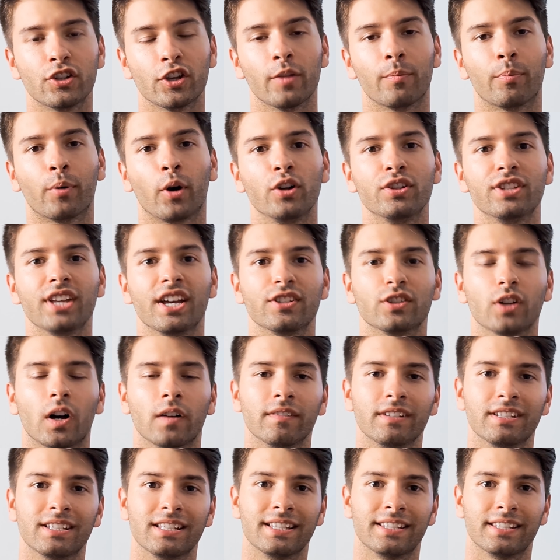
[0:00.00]
the process
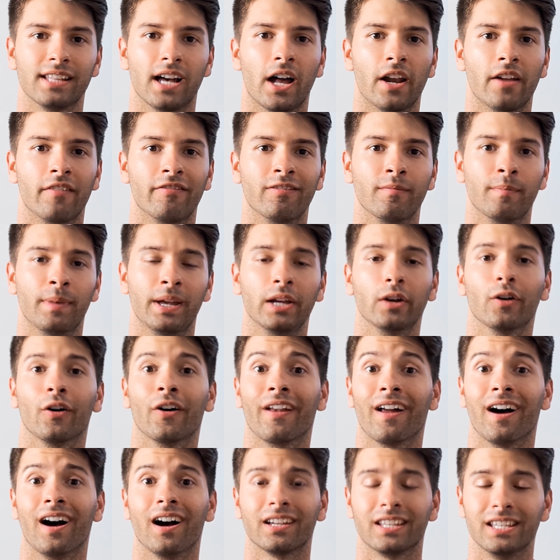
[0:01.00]
obviously started for me on
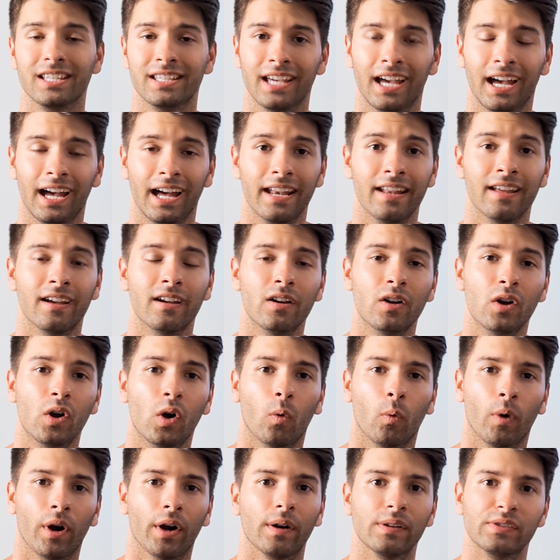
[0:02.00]
ArchiCAD,
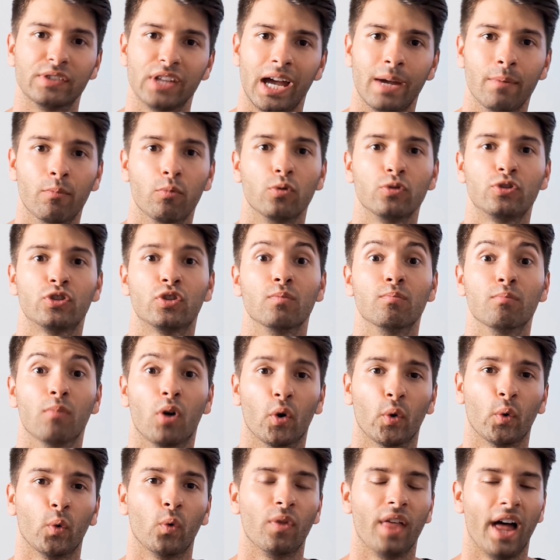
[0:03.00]
where I was able to
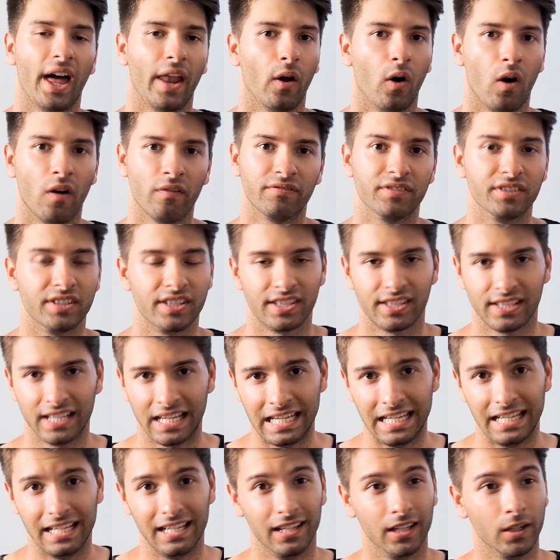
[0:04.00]
model that office
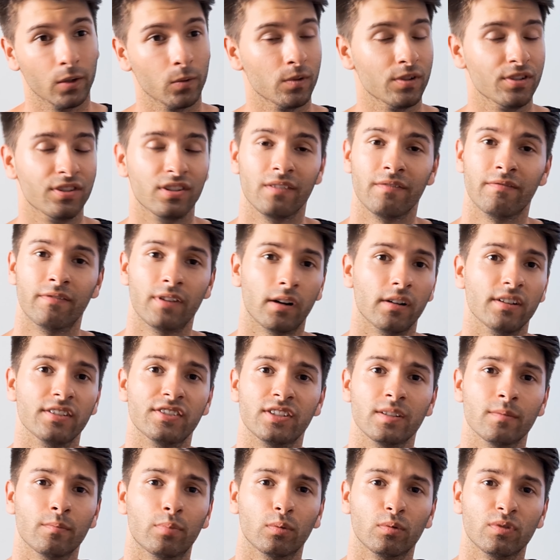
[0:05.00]
scene. It was a very
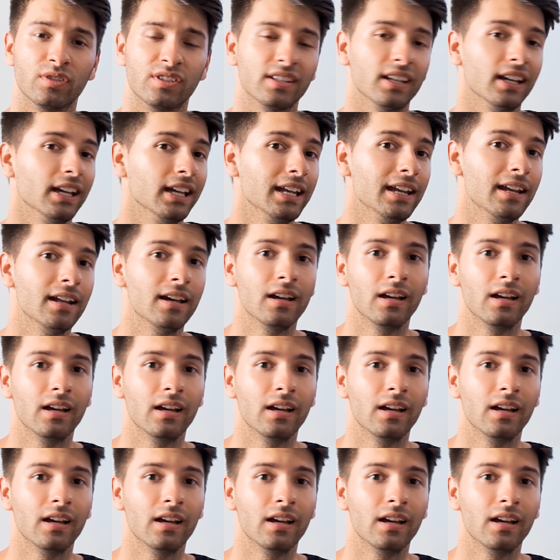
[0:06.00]
simple scene.